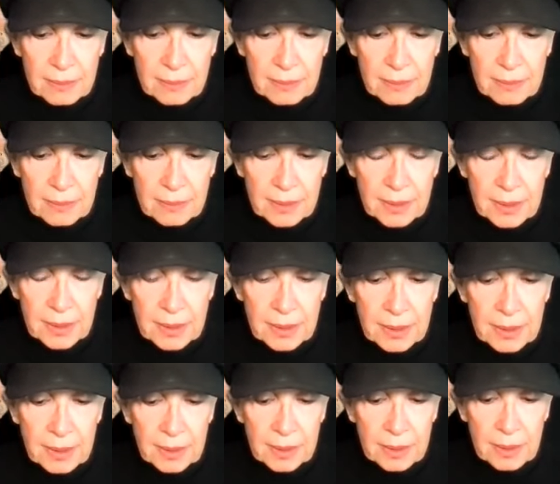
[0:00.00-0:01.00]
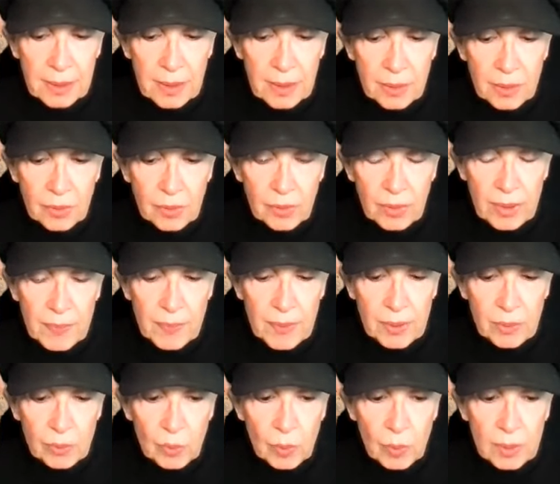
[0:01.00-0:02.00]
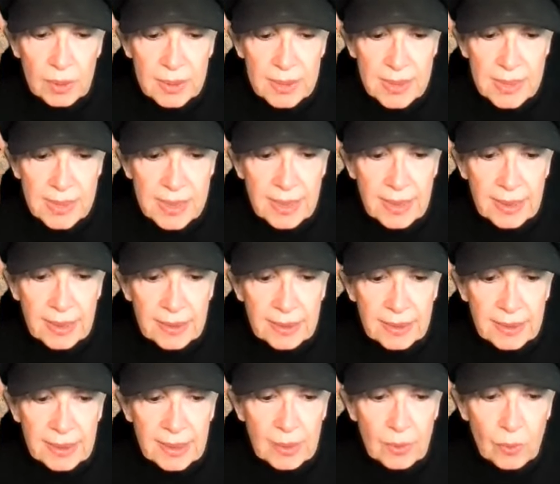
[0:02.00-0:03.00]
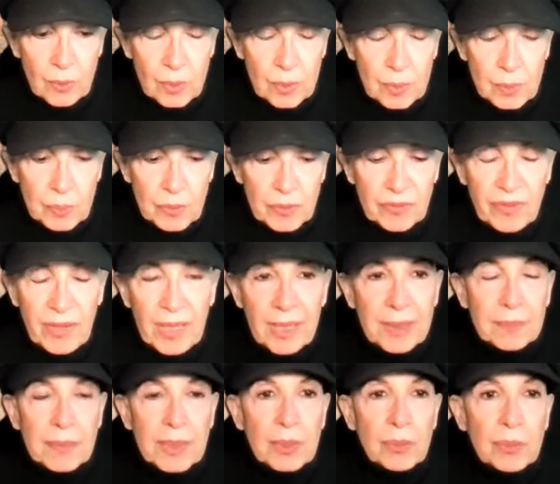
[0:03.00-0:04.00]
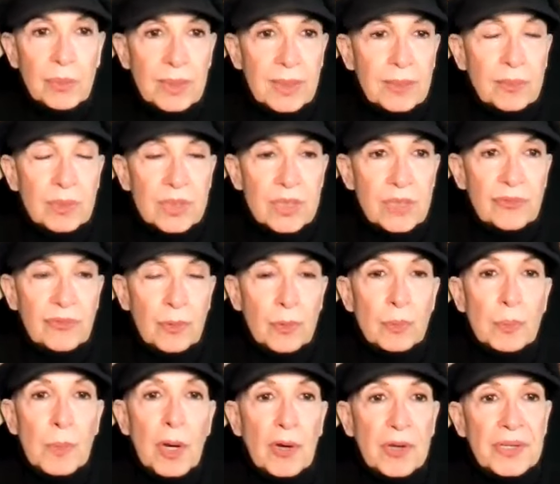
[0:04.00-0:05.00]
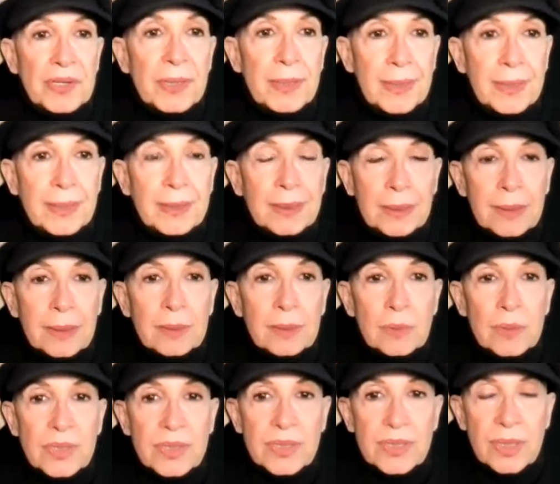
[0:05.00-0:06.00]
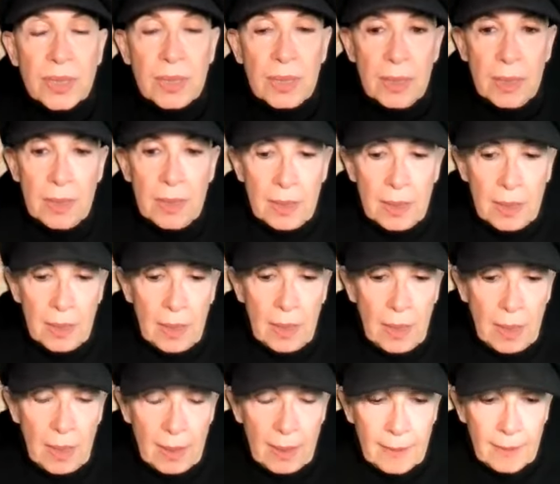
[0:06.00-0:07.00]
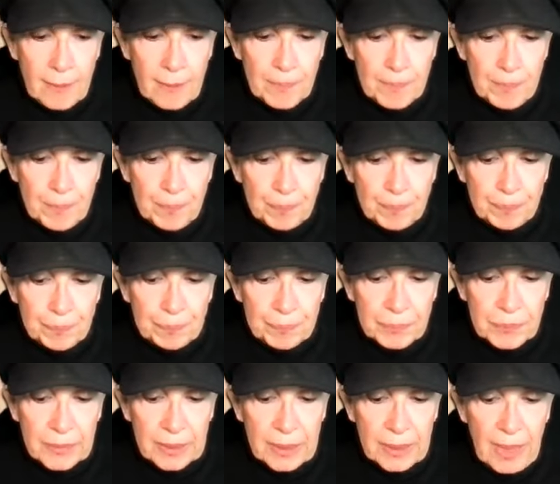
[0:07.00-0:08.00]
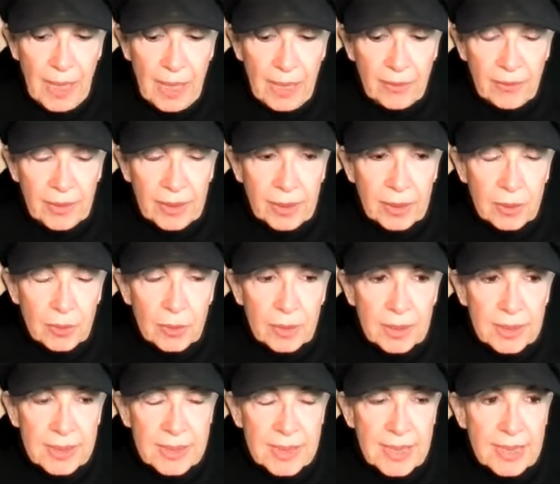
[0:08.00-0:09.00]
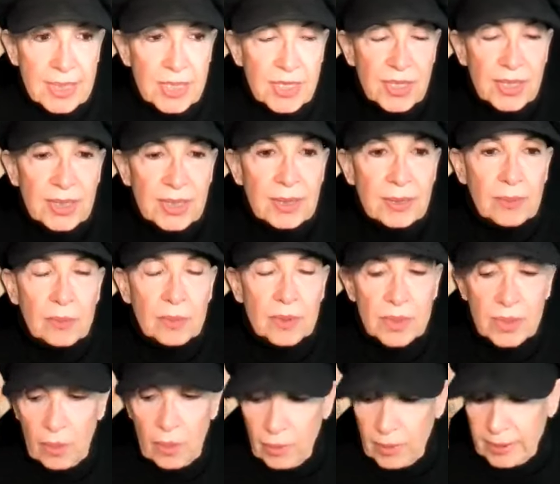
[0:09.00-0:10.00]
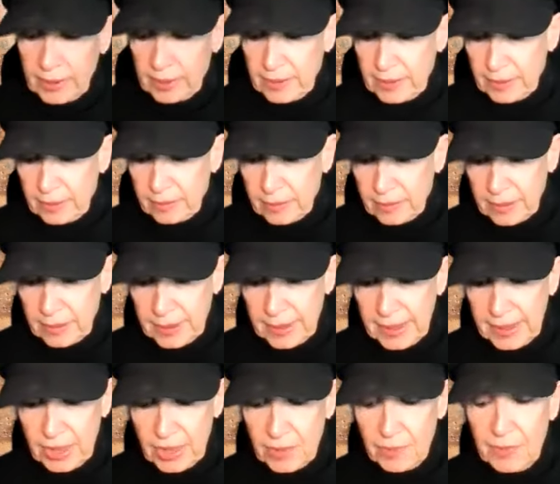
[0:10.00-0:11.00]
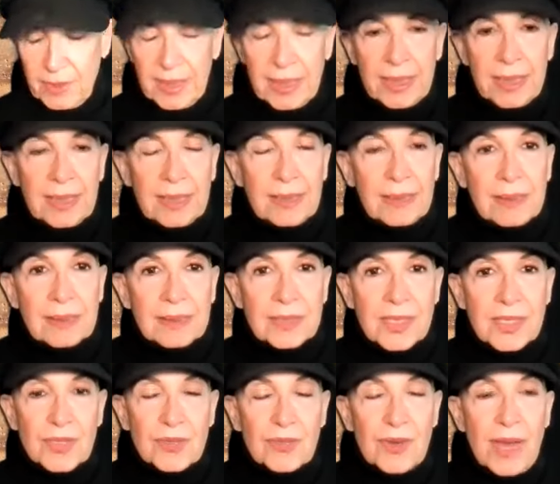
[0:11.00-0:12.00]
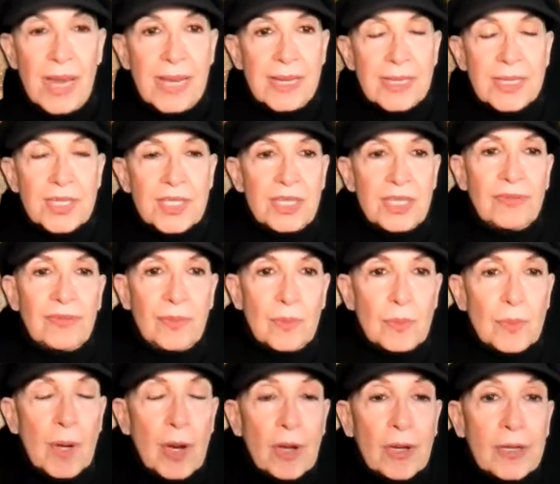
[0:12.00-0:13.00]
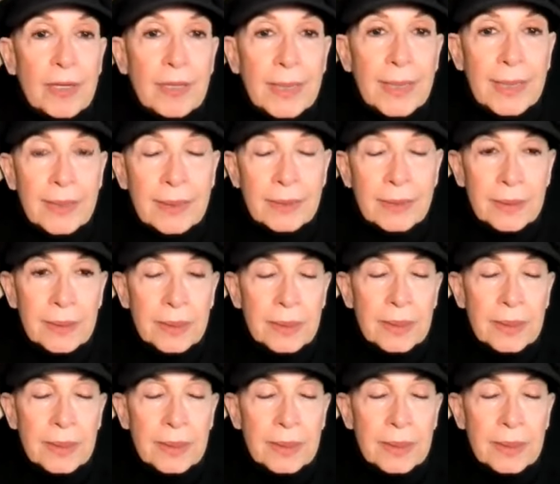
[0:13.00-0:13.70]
eh, the agreement was that they would provide me it was for marketing it was um, hiring an organization that was going to teach me a strategy for marketing